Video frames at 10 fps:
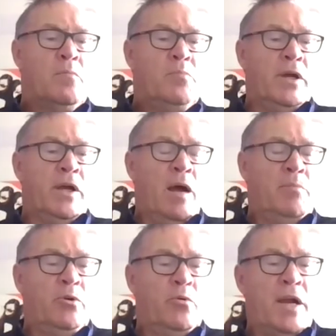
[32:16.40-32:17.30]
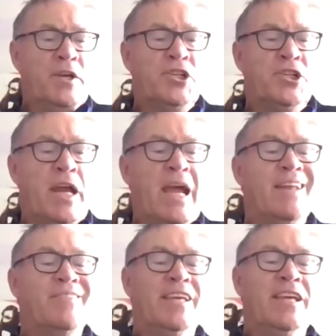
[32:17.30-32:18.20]
Being able to
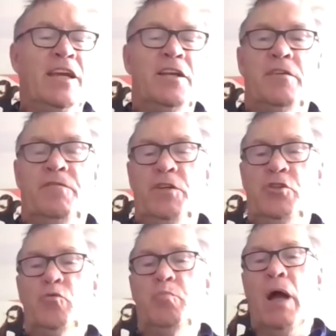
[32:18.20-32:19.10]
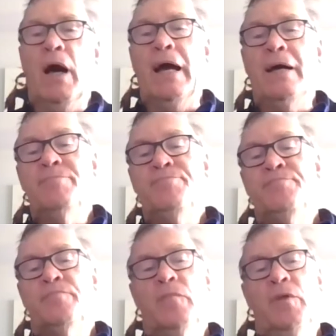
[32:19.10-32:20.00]
understand the individual player,
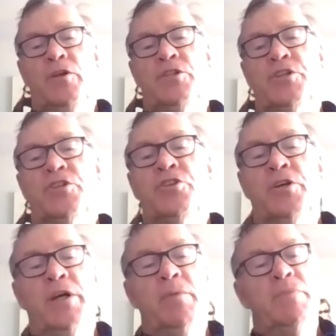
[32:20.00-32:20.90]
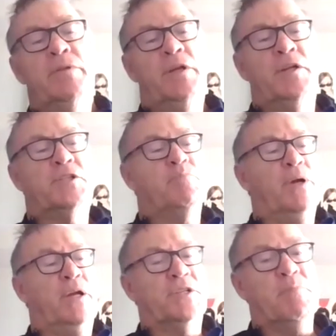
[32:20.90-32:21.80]
that it's a team, but
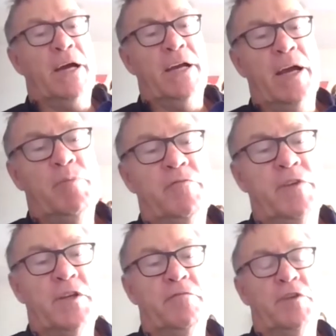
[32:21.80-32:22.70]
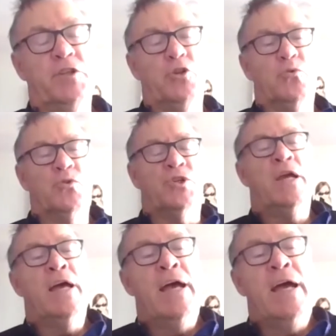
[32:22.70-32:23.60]
it's made up of individuals,
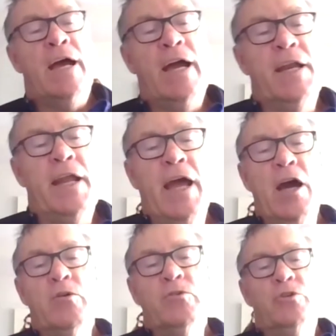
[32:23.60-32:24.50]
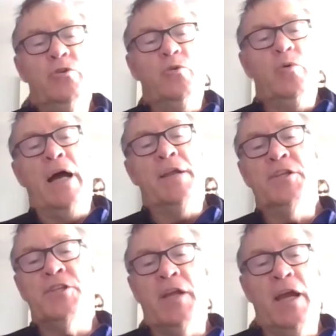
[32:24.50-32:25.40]
and how to
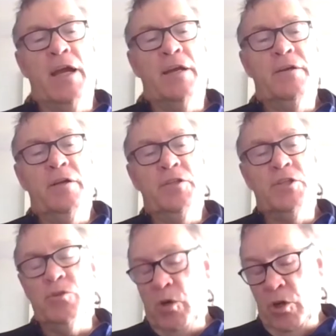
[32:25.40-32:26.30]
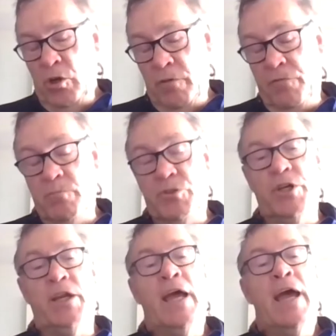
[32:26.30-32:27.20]
understand, and this is what I learned from
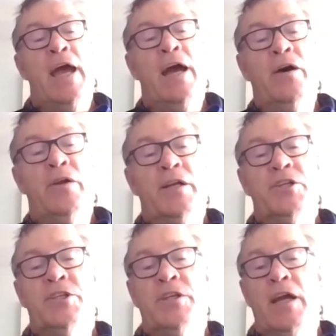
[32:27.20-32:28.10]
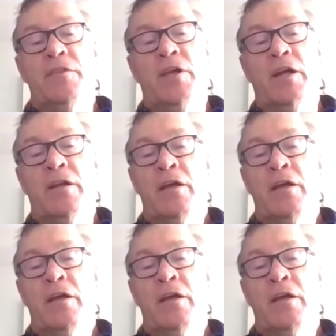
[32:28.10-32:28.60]
Sheedy, how to understand that